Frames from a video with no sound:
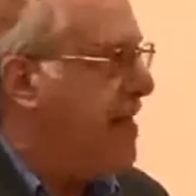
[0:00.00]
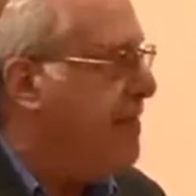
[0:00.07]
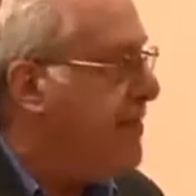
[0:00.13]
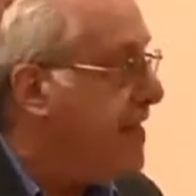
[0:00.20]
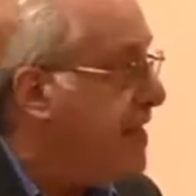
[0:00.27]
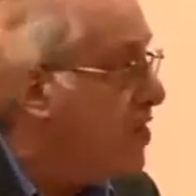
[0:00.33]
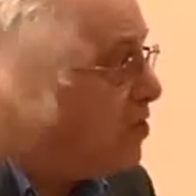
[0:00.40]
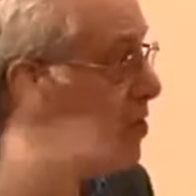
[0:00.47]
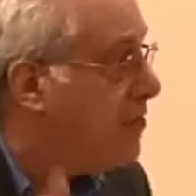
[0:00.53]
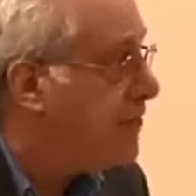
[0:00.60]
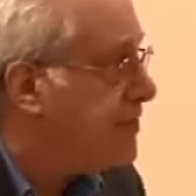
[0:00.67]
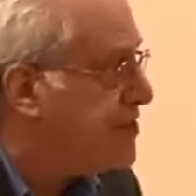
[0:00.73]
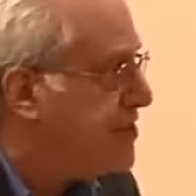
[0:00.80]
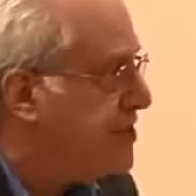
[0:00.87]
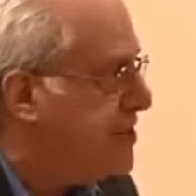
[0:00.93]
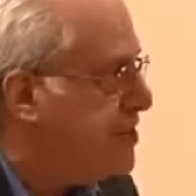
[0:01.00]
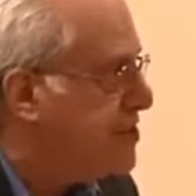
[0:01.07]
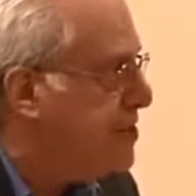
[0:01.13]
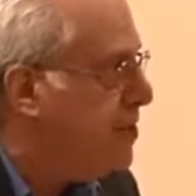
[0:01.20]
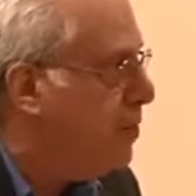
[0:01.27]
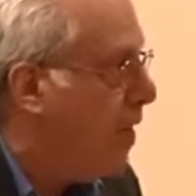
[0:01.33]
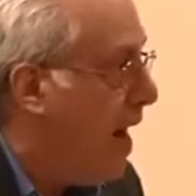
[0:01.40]
and the
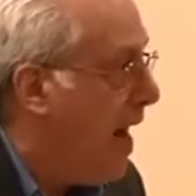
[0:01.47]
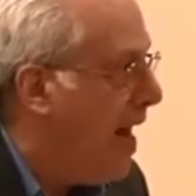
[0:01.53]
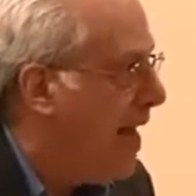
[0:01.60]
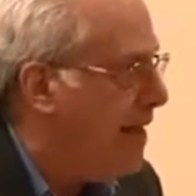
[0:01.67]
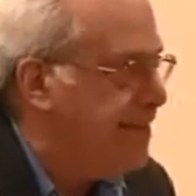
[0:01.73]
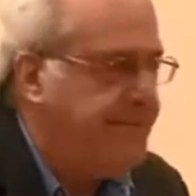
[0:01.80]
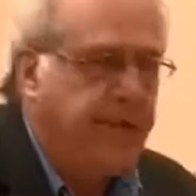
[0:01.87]
offices. Why?